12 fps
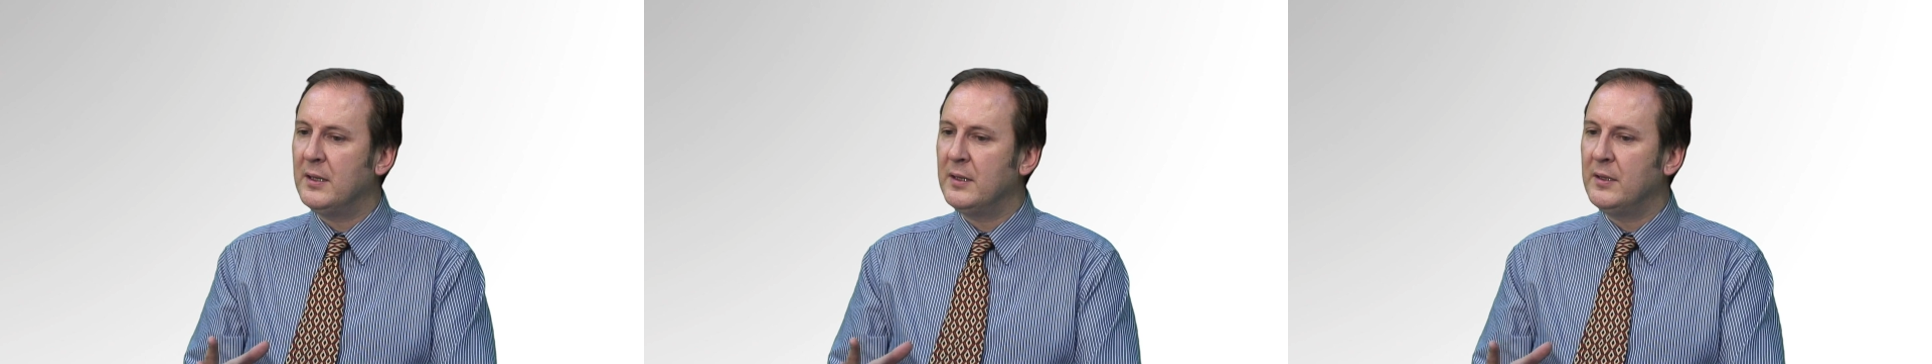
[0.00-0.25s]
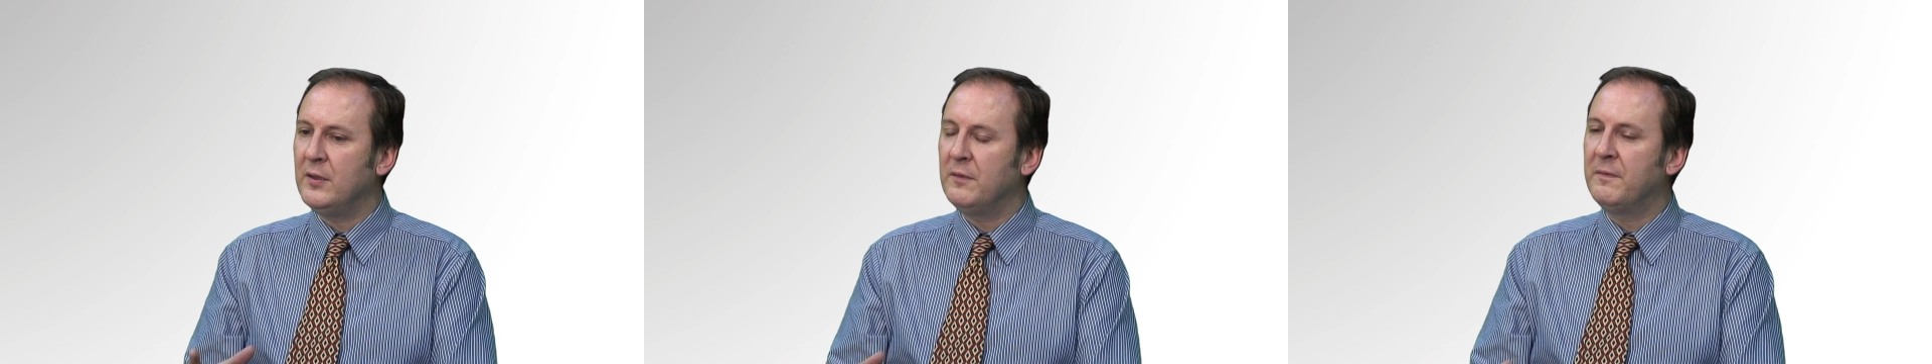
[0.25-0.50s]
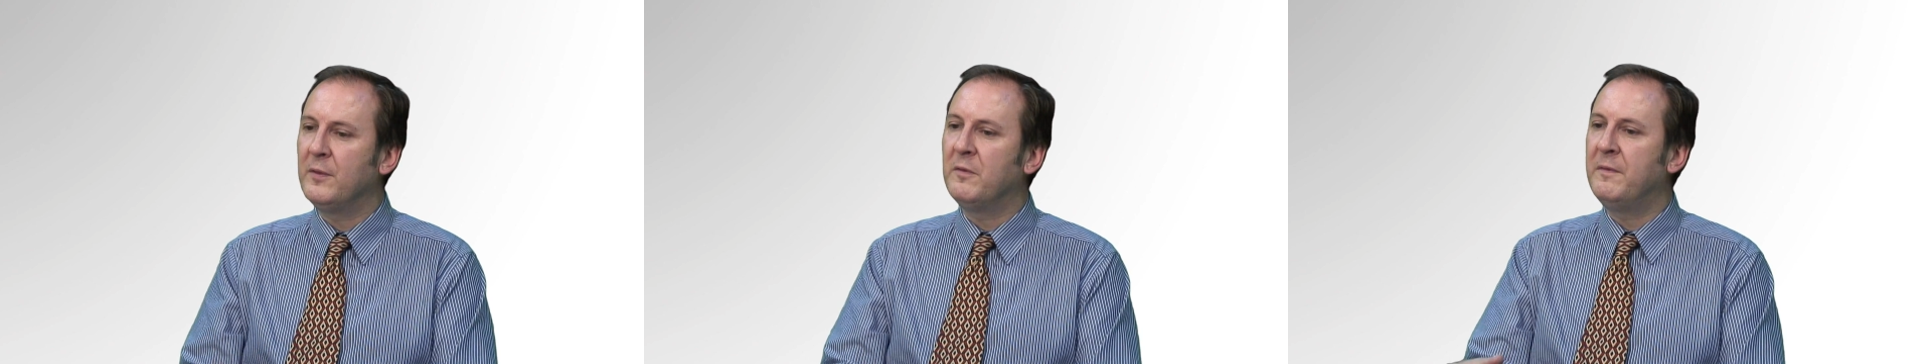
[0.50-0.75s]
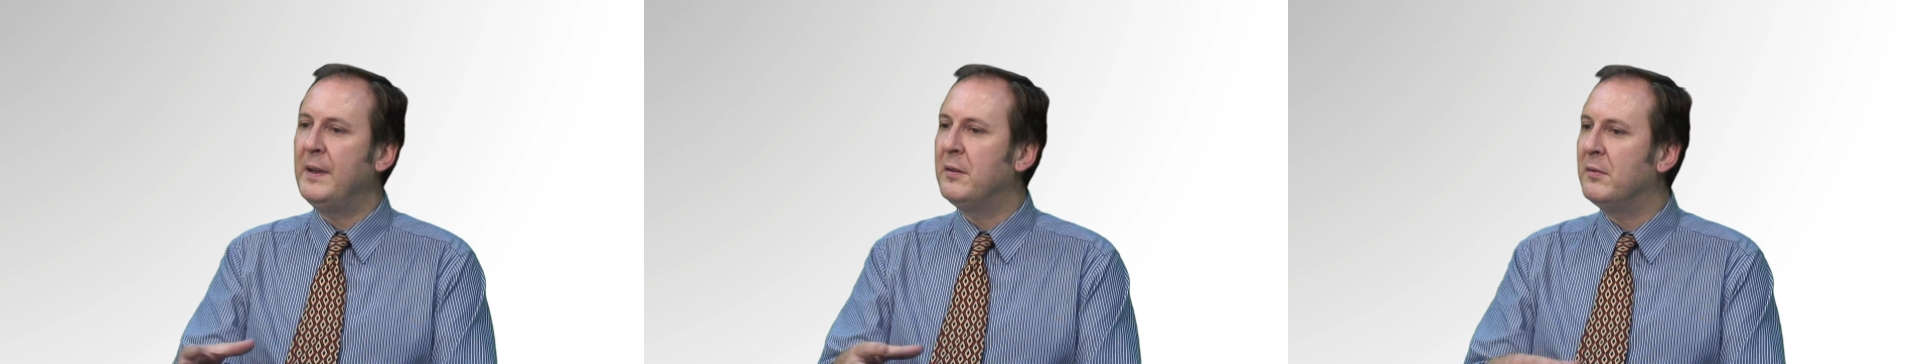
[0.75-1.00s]
you
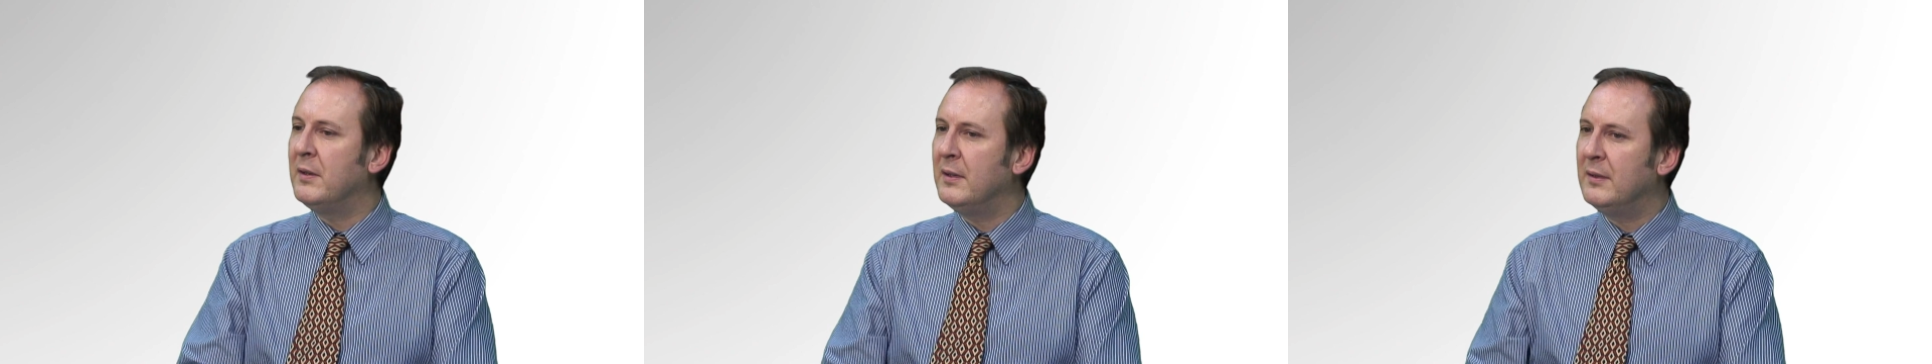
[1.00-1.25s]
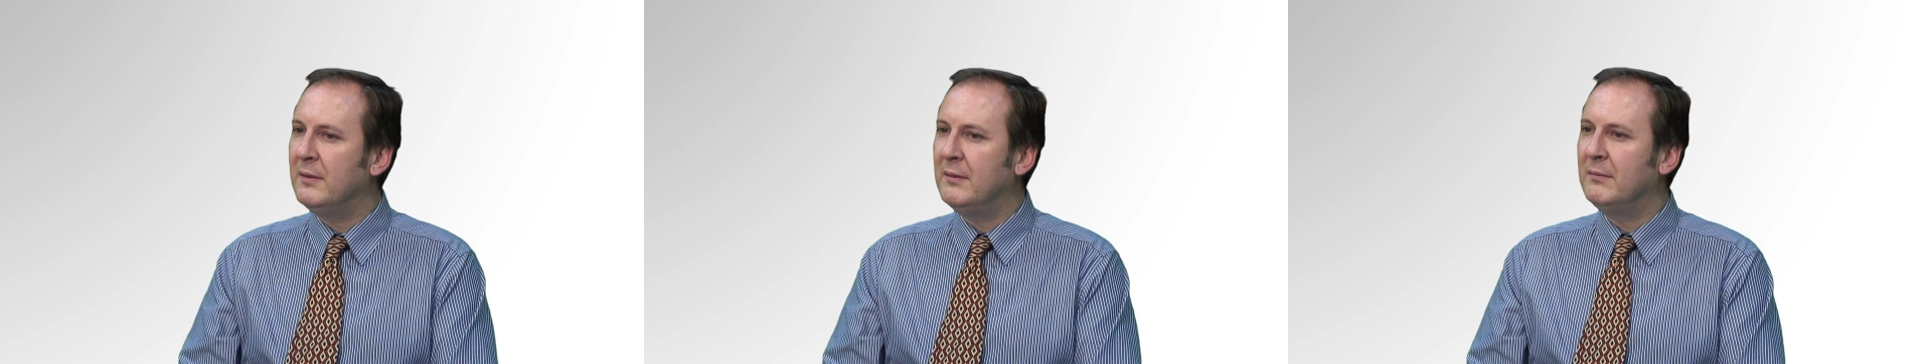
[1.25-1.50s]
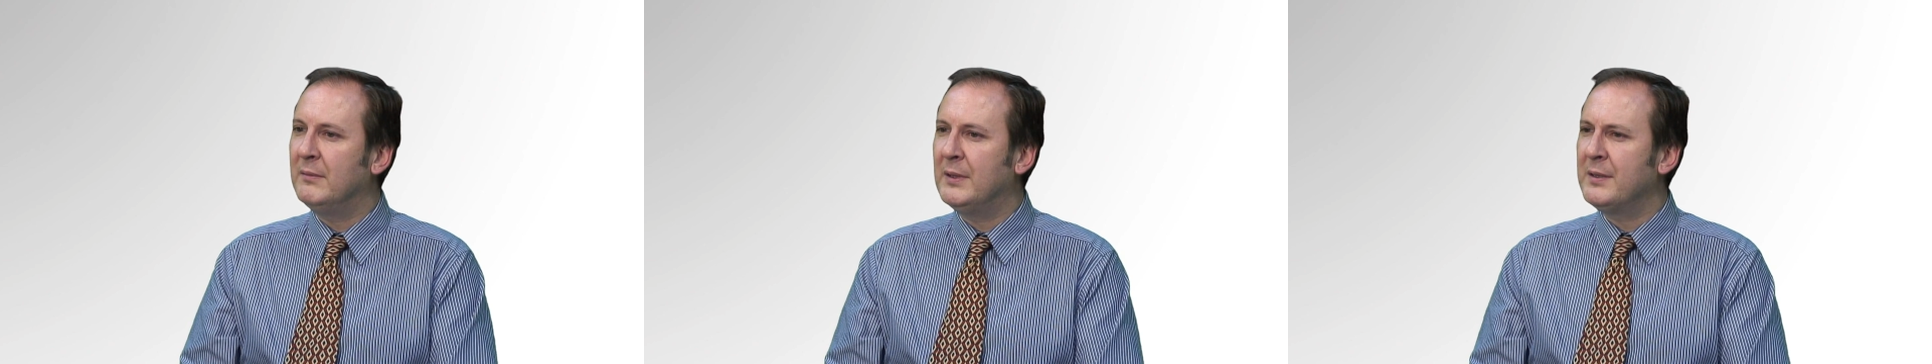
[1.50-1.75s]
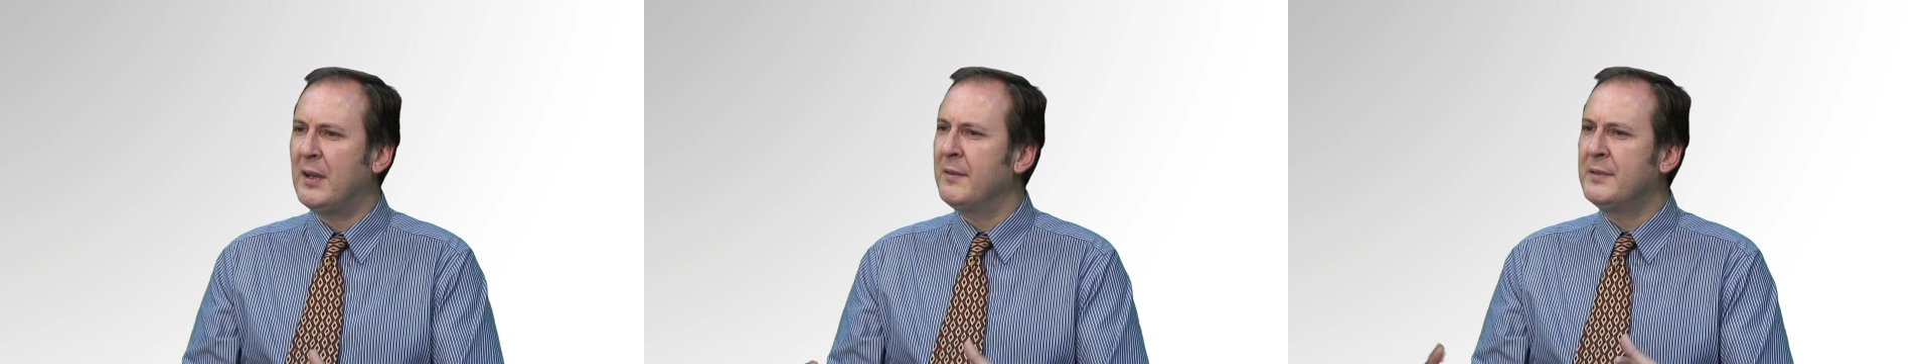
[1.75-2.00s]
fulfill
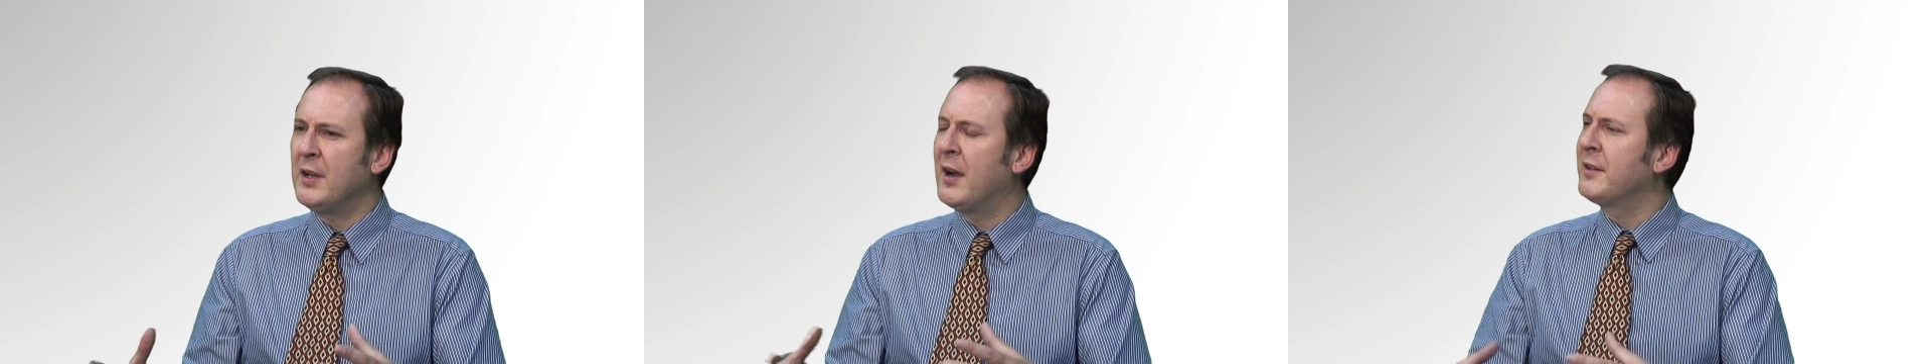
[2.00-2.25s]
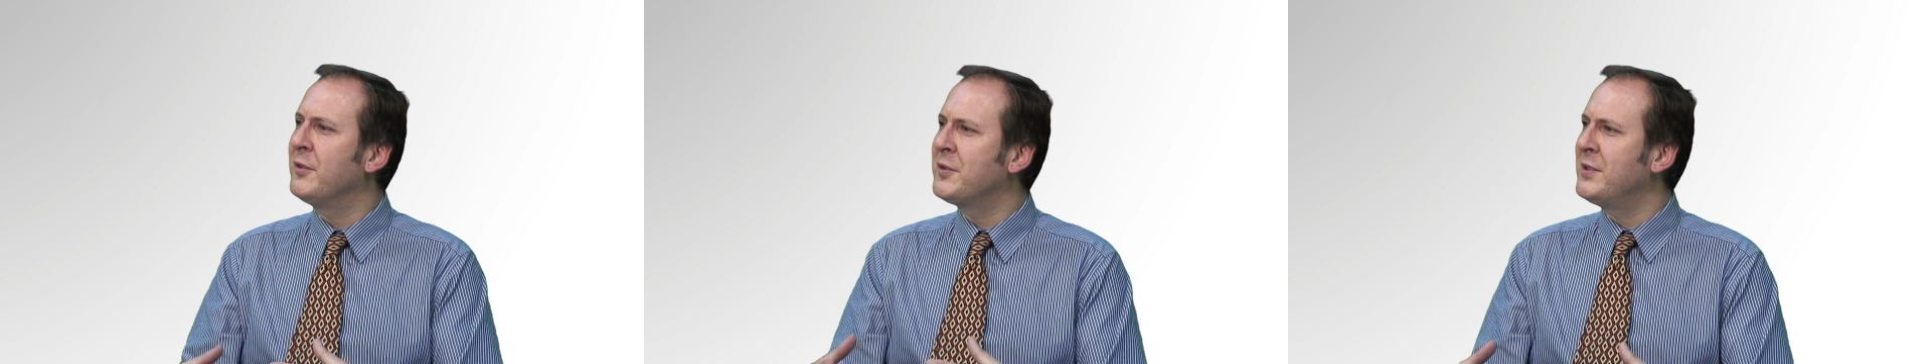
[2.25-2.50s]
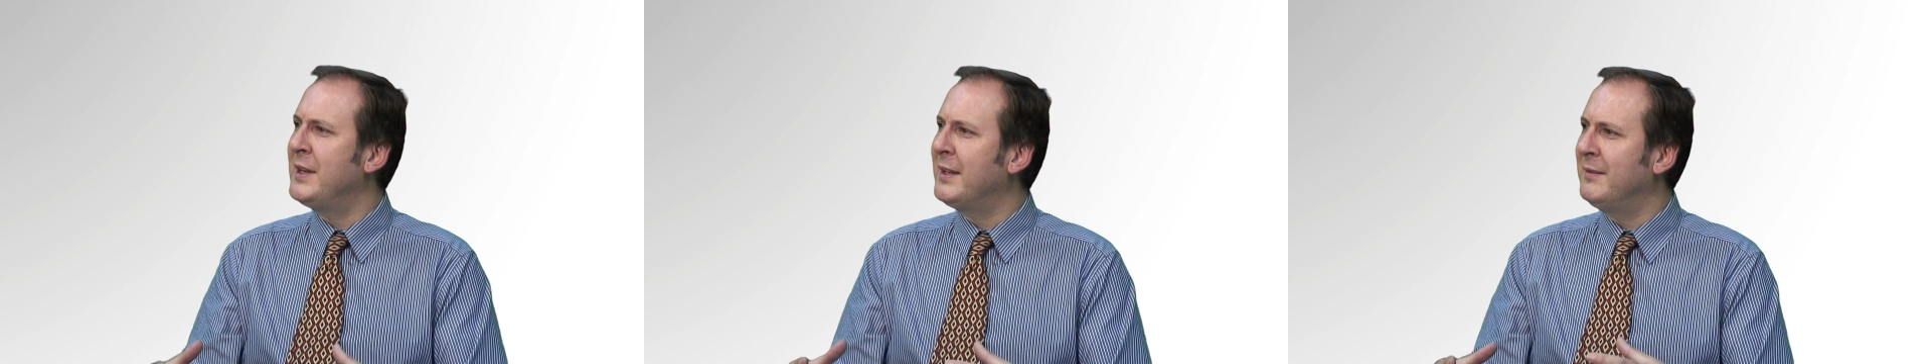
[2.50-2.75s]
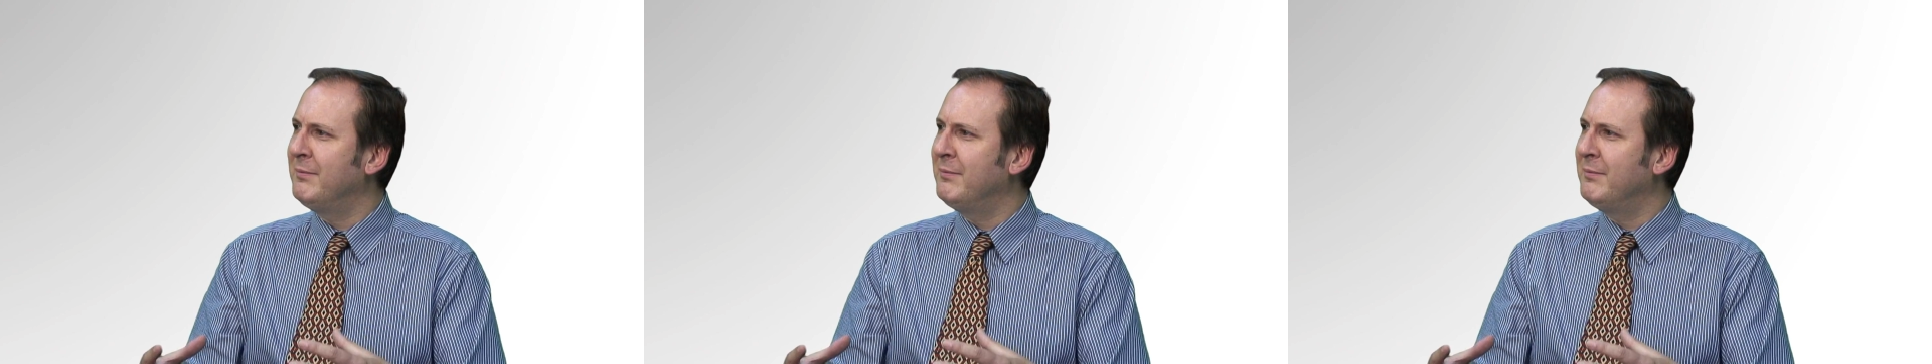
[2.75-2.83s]
a diagnostic